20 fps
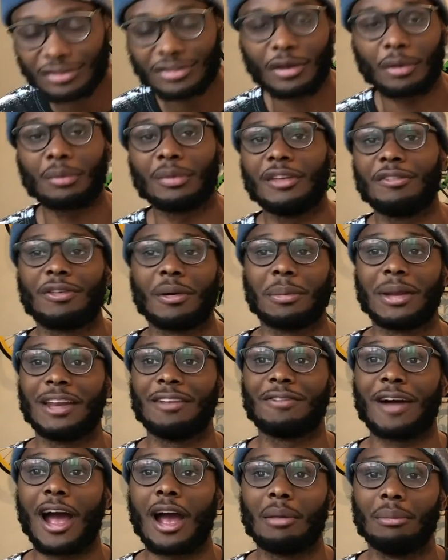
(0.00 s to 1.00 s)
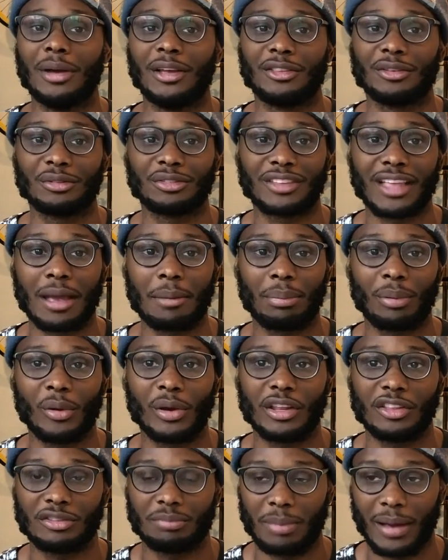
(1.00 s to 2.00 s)
Certainly from an environmental
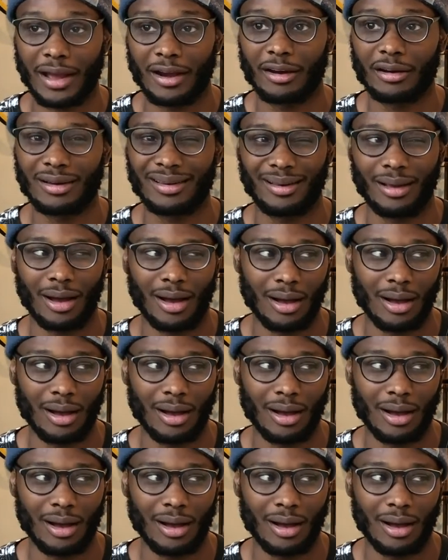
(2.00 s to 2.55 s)
standpoint, it's better.